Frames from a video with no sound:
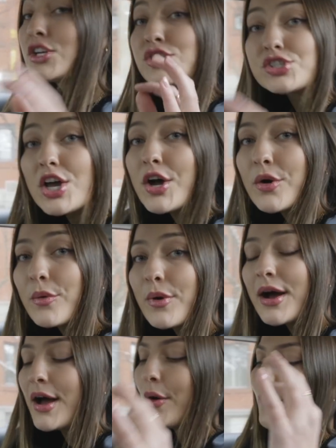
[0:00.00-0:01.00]

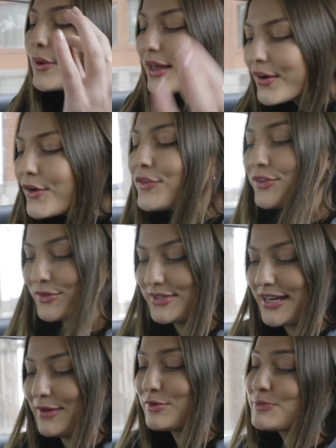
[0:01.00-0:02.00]
So what I also
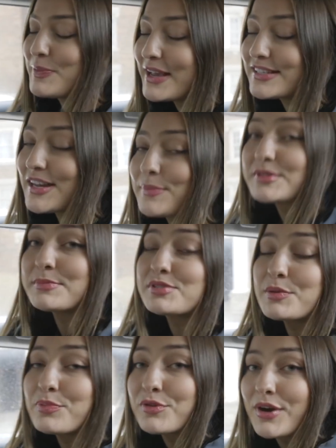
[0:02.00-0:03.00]
did was picked up some
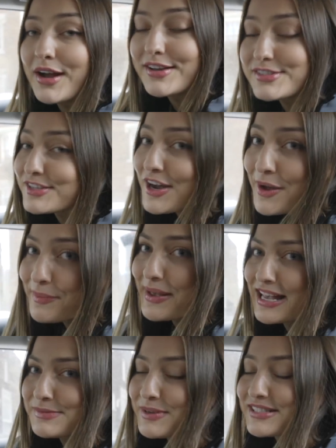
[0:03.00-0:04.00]
surprise
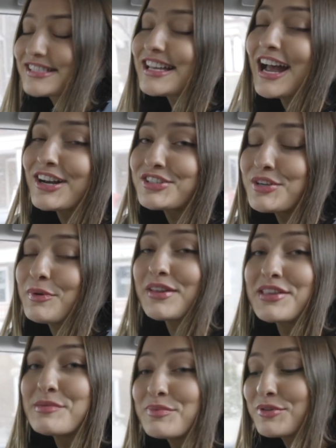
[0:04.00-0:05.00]
cupcakes because it's actually one
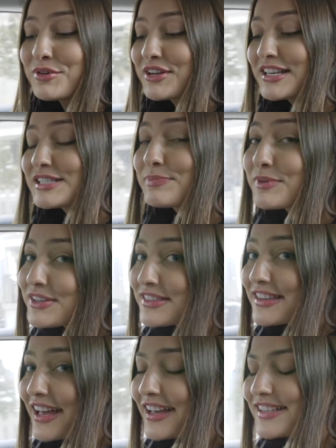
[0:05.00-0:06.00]
of the employees'
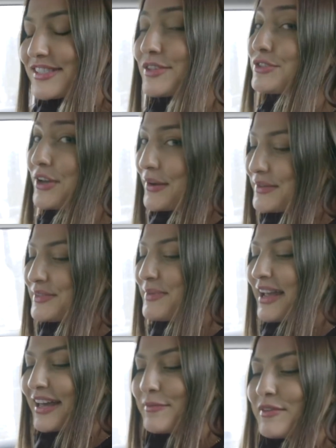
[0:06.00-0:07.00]
birthdays. So shout out to
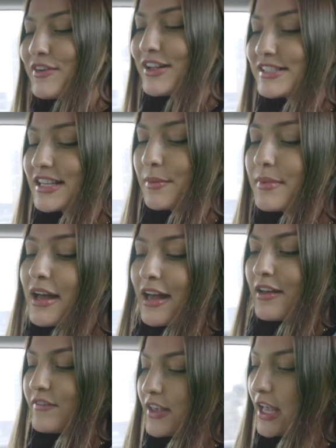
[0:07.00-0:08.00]
Megan. We've got some
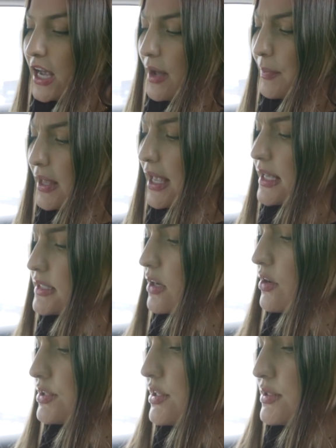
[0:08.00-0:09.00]
vegan cupcakes and
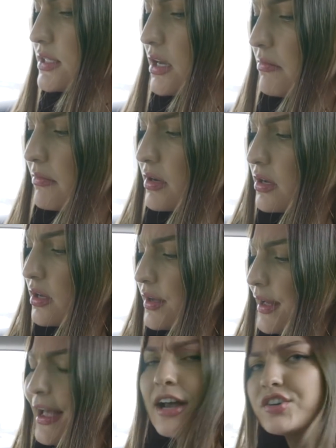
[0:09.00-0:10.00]
also some,
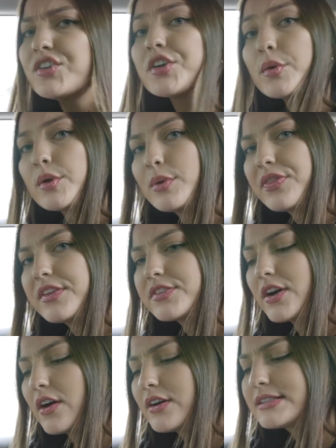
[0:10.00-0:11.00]
I actually don't know what these are.